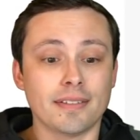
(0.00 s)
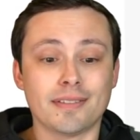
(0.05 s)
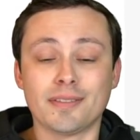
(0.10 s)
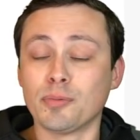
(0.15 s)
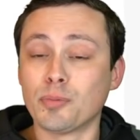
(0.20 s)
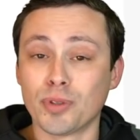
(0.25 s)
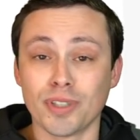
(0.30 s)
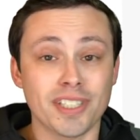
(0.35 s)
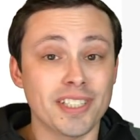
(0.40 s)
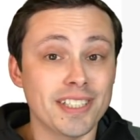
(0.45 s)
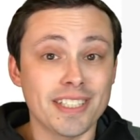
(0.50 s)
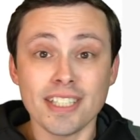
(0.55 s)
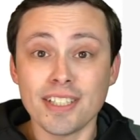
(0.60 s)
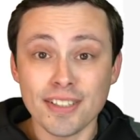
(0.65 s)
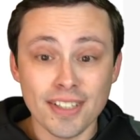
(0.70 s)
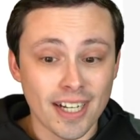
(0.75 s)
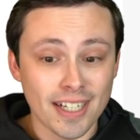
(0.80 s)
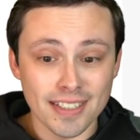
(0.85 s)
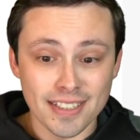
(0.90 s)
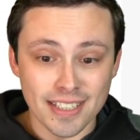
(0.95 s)
We're still
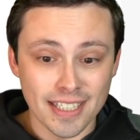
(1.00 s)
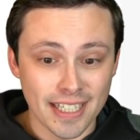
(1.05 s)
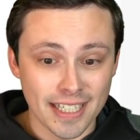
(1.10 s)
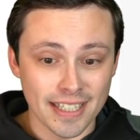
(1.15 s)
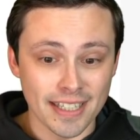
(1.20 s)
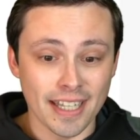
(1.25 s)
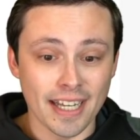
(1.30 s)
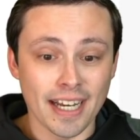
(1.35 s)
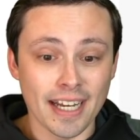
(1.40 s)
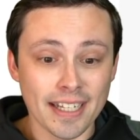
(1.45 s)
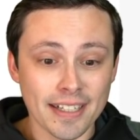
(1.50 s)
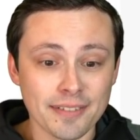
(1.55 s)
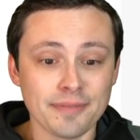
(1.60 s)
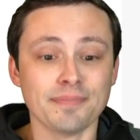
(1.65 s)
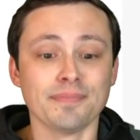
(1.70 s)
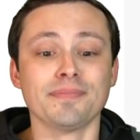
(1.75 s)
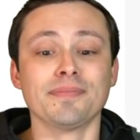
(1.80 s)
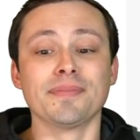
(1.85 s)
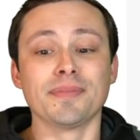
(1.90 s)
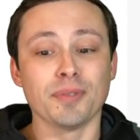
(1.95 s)
not saying that.
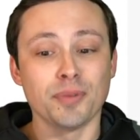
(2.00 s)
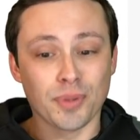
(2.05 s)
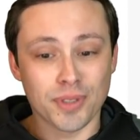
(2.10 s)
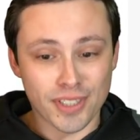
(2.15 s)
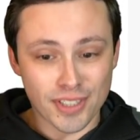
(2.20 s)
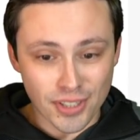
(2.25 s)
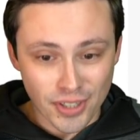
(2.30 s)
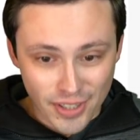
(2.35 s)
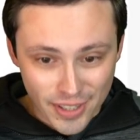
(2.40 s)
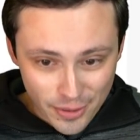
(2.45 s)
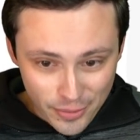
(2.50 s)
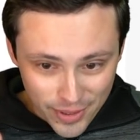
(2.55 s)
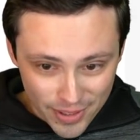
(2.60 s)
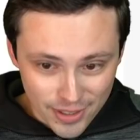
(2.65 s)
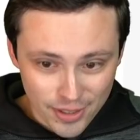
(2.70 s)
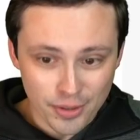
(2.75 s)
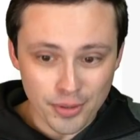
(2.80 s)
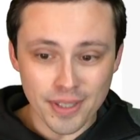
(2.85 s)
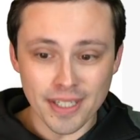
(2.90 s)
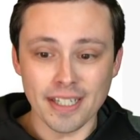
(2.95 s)
We're starting with
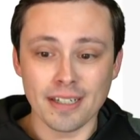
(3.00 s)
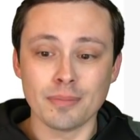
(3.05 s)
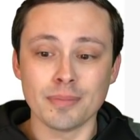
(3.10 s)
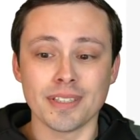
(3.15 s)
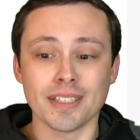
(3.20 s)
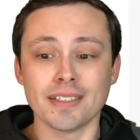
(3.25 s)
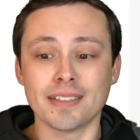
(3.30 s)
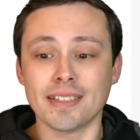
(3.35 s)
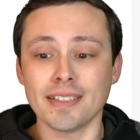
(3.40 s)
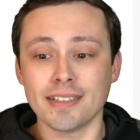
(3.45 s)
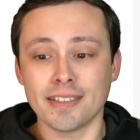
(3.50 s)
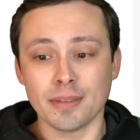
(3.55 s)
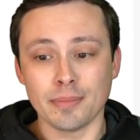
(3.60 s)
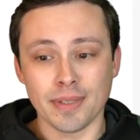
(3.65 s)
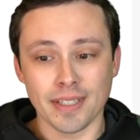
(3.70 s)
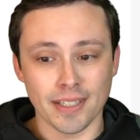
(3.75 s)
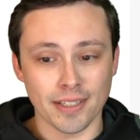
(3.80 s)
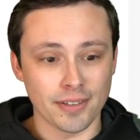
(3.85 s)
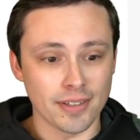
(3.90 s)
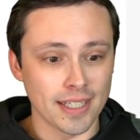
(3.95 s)
OEMs and system
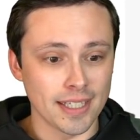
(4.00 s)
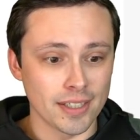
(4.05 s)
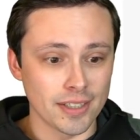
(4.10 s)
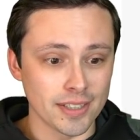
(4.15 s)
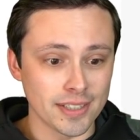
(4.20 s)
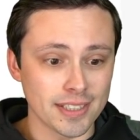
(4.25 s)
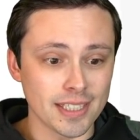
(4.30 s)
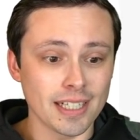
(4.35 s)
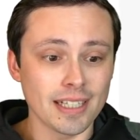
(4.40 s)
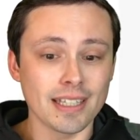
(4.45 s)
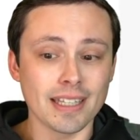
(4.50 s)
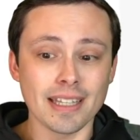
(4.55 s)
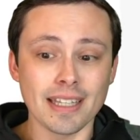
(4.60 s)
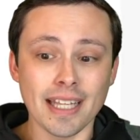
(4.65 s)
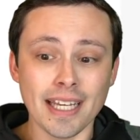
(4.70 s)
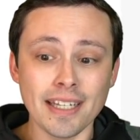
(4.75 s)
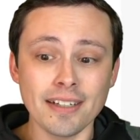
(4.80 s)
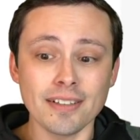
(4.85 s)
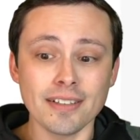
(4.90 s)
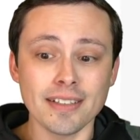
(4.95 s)
integrators
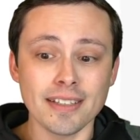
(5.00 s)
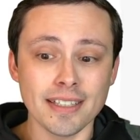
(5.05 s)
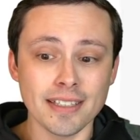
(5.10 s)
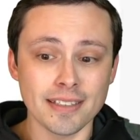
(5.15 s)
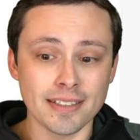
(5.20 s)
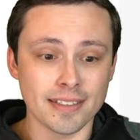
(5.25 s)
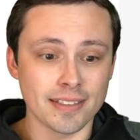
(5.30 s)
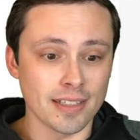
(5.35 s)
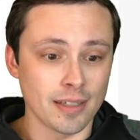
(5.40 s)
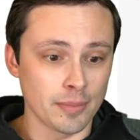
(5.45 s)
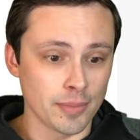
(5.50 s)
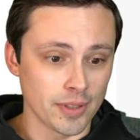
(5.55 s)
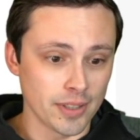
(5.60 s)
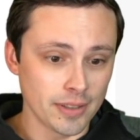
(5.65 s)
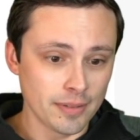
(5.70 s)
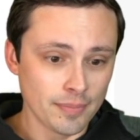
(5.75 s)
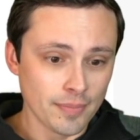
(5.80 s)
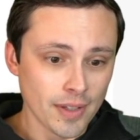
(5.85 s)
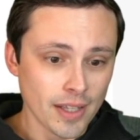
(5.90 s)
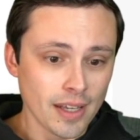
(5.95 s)
later this
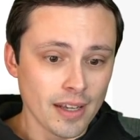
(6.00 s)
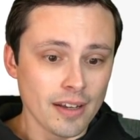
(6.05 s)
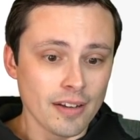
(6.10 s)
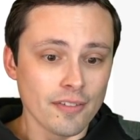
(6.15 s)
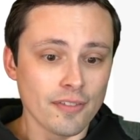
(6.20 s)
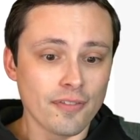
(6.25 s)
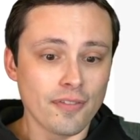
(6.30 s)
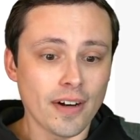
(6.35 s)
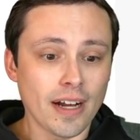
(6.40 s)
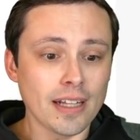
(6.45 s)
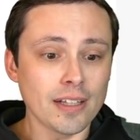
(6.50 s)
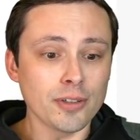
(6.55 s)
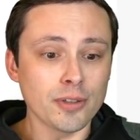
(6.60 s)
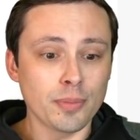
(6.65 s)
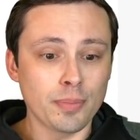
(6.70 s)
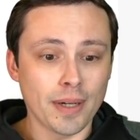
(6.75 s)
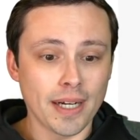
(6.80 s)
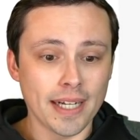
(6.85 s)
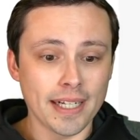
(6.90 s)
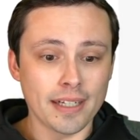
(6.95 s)
summer
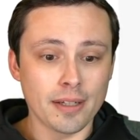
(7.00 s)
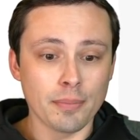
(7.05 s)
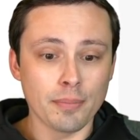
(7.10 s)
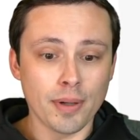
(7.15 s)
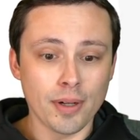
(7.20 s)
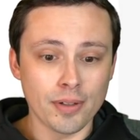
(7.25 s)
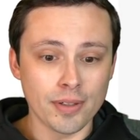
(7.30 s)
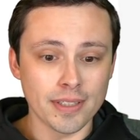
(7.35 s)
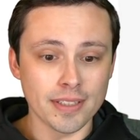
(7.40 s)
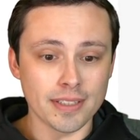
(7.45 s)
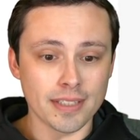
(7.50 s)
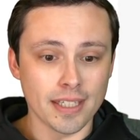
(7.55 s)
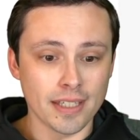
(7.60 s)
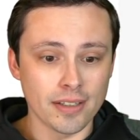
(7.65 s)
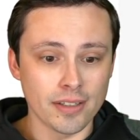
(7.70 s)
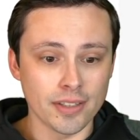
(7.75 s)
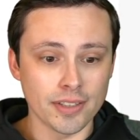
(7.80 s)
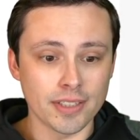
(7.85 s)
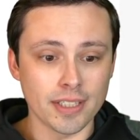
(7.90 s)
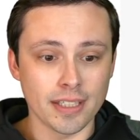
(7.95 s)
followed by component
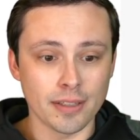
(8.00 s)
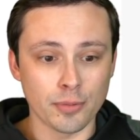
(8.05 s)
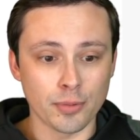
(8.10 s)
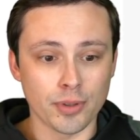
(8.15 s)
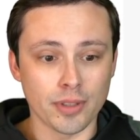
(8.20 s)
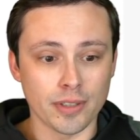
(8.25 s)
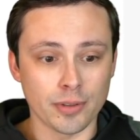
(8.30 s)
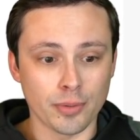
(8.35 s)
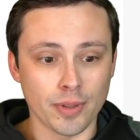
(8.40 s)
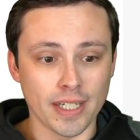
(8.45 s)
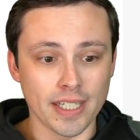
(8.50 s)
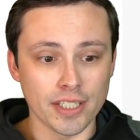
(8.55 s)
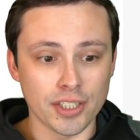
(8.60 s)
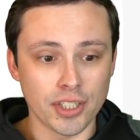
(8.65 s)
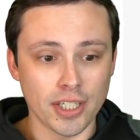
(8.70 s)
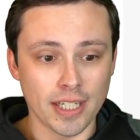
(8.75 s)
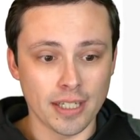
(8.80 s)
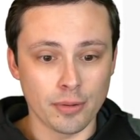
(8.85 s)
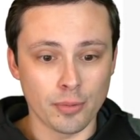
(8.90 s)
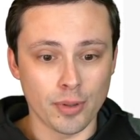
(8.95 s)
sales in worldwide,
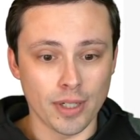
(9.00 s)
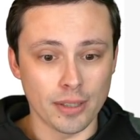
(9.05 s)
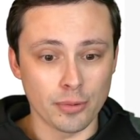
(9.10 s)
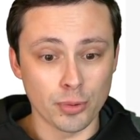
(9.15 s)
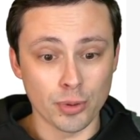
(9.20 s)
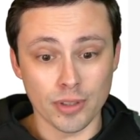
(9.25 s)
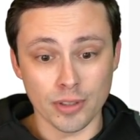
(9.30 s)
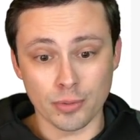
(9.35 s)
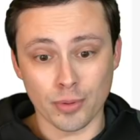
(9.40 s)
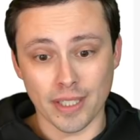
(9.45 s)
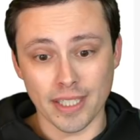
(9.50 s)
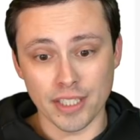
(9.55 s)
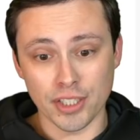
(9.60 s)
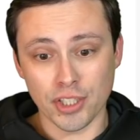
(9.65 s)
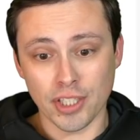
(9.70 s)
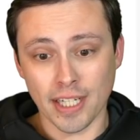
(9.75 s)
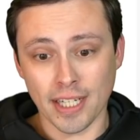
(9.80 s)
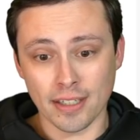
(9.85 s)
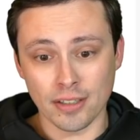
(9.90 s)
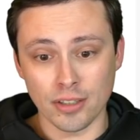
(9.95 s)
cha worldwide
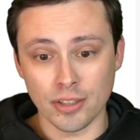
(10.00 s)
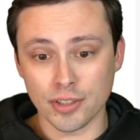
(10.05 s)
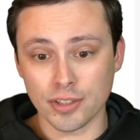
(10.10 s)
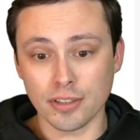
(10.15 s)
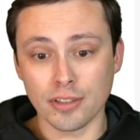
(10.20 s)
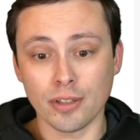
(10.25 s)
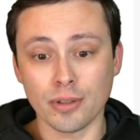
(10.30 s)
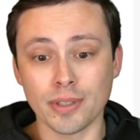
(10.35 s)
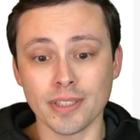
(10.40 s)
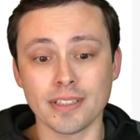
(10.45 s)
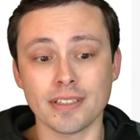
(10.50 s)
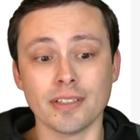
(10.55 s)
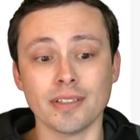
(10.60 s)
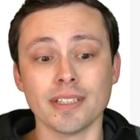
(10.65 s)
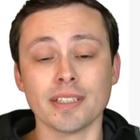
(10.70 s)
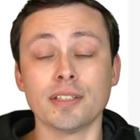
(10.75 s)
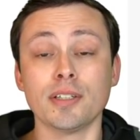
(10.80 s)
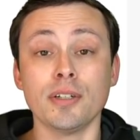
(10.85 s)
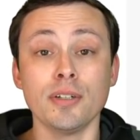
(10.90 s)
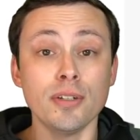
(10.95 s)
channels. Notice there
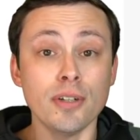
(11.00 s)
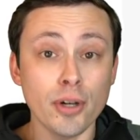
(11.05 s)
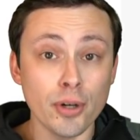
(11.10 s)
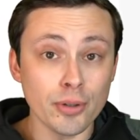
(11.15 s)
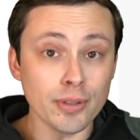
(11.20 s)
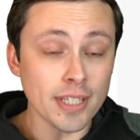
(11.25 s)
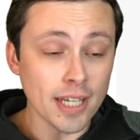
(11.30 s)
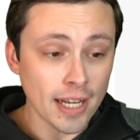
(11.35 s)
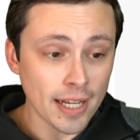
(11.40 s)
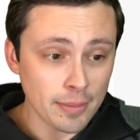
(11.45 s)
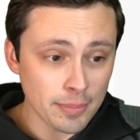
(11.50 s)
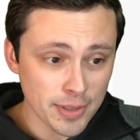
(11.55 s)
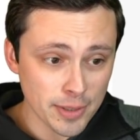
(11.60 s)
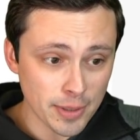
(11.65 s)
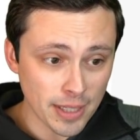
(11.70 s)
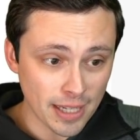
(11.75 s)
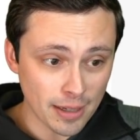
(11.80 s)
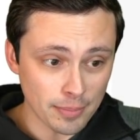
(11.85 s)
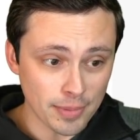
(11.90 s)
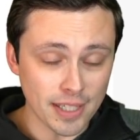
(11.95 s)
is no
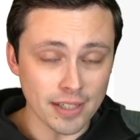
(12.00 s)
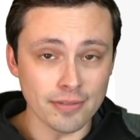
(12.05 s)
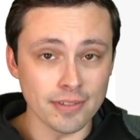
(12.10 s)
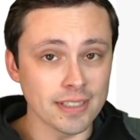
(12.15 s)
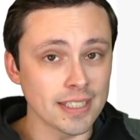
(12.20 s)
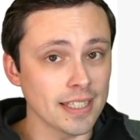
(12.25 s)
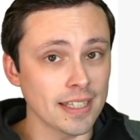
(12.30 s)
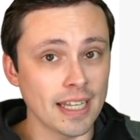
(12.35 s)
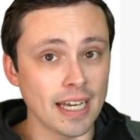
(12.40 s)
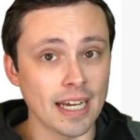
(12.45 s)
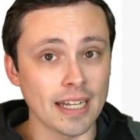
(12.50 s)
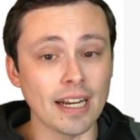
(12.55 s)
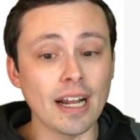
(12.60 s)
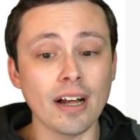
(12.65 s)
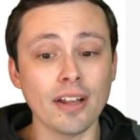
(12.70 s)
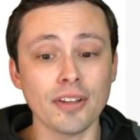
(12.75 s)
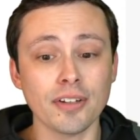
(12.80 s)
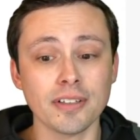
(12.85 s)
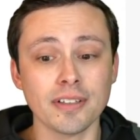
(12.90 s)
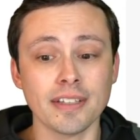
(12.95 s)
timestamp given to that
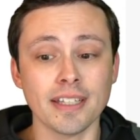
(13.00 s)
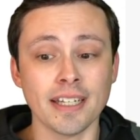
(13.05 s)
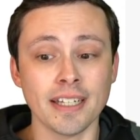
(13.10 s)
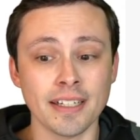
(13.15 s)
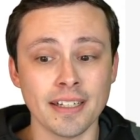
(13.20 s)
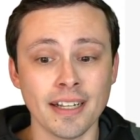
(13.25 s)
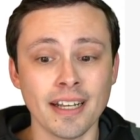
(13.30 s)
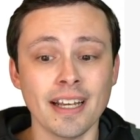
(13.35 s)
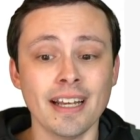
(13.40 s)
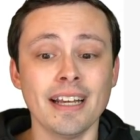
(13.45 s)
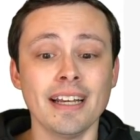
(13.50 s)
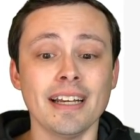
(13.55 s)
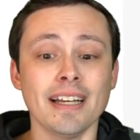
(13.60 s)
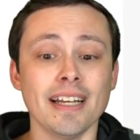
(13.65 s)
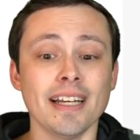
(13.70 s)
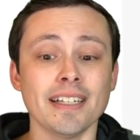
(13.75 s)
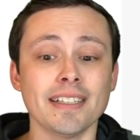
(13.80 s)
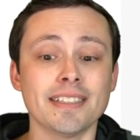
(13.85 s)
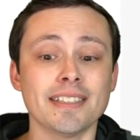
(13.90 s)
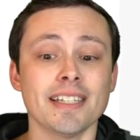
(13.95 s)
other than
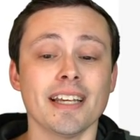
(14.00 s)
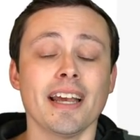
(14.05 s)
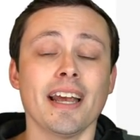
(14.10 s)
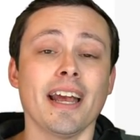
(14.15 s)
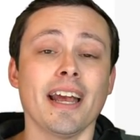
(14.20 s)
it's